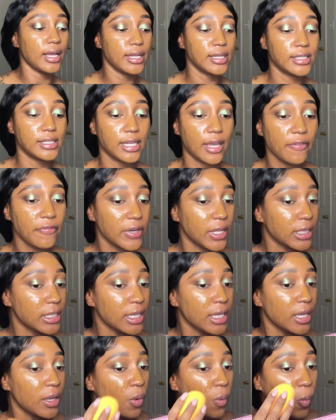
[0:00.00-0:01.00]

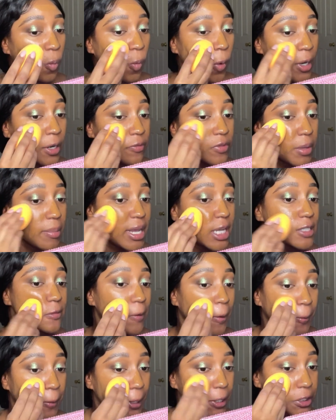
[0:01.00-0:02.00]
Definitely one of the best
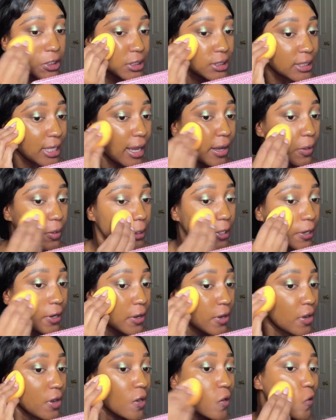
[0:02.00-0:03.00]
foundations out
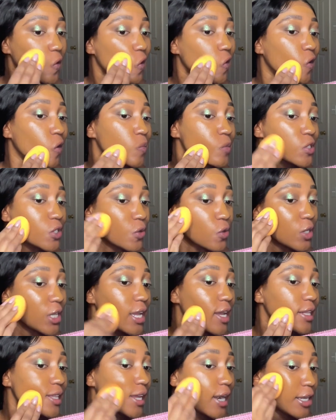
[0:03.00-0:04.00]
there, and I'm so
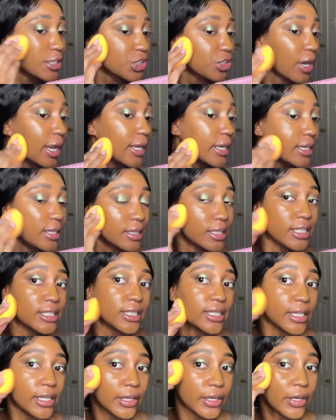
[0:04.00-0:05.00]
glad that I tried it this
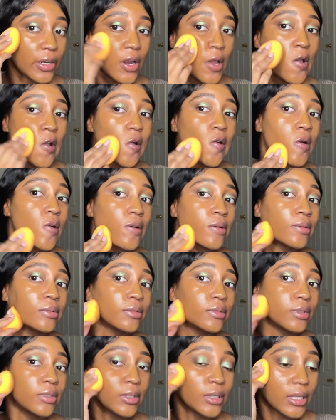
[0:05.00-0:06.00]
year.
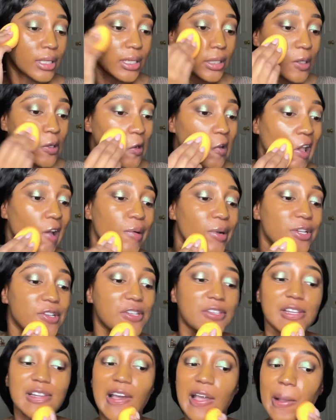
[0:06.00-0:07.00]
Look how it
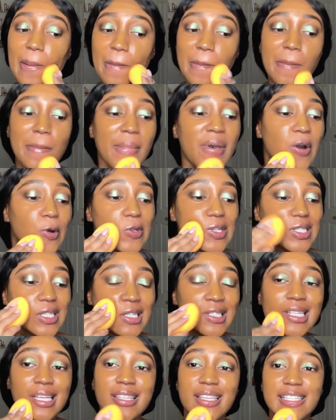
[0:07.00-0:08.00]
just like melts into the